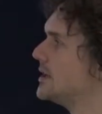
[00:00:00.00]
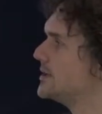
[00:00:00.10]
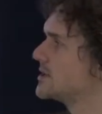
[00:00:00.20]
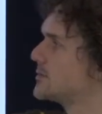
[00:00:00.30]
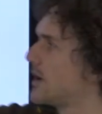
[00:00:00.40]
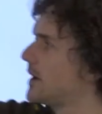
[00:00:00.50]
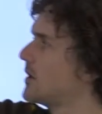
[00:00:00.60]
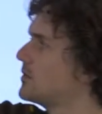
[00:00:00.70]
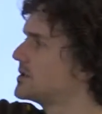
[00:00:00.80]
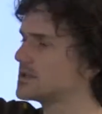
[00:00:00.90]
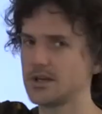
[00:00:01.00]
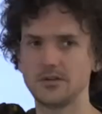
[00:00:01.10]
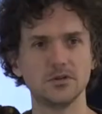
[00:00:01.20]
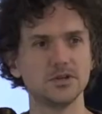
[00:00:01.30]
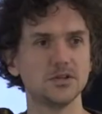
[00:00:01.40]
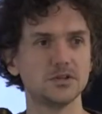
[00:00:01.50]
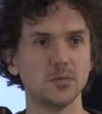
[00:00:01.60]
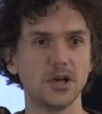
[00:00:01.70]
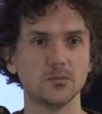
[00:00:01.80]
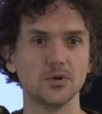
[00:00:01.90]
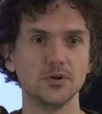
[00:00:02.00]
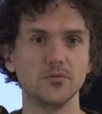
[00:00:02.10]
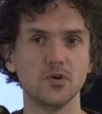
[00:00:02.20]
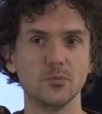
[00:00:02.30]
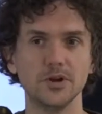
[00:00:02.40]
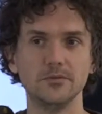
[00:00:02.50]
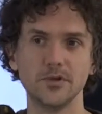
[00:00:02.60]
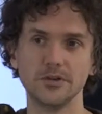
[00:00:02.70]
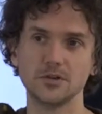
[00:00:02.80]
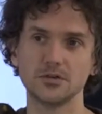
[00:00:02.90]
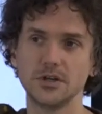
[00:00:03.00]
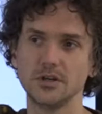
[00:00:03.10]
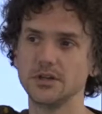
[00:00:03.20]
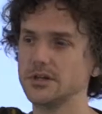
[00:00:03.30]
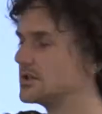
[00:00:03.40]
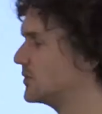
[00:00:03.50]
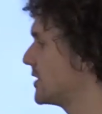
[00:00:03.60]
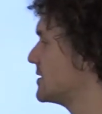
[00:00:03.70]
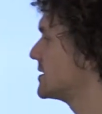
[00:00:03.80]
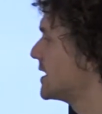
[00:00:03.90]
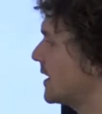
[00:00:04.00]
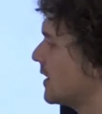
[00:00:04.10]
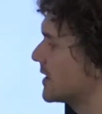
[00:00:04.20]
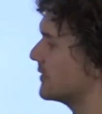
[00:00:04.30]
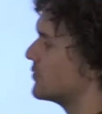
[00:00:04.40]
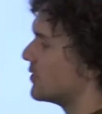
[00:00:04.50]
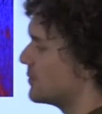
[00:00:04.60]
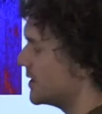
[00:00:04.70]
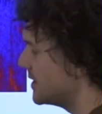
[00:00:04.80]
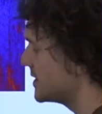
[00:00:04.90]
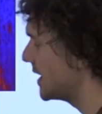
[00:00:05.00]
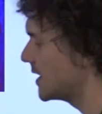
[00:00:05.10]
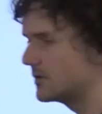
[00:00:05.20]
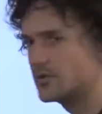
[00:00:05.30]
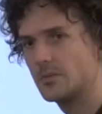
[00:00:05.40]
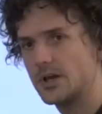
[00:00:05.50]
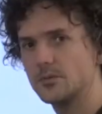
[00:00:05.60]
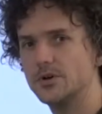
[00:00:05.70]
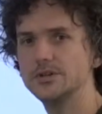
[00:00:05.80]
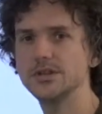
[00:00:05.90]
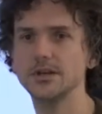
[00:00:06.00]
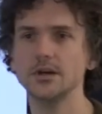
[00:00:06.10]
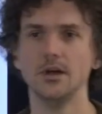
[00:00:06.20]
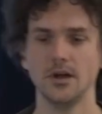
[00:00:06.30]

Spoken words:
despite only saying this is a Blackbird and Robin in the training data, we can say, okay, the Robin is here and the Blackbird is here.